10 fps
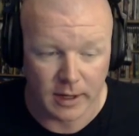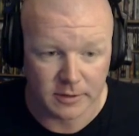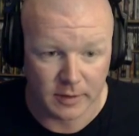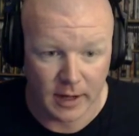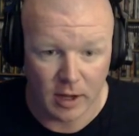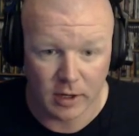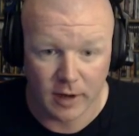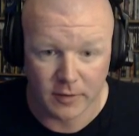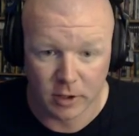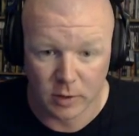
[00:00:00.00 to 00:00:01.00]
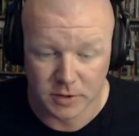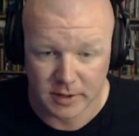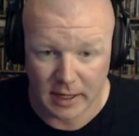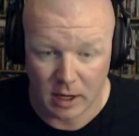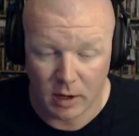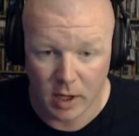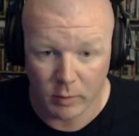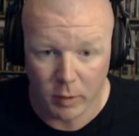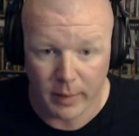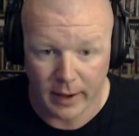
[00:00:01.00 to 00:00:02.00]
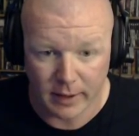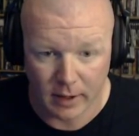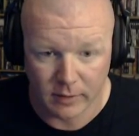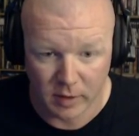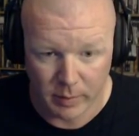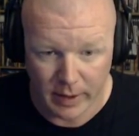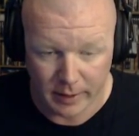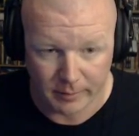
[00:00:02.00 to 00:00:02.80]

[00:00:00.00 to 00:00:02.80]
So now all you have to do is just head all the way back down to the bottom.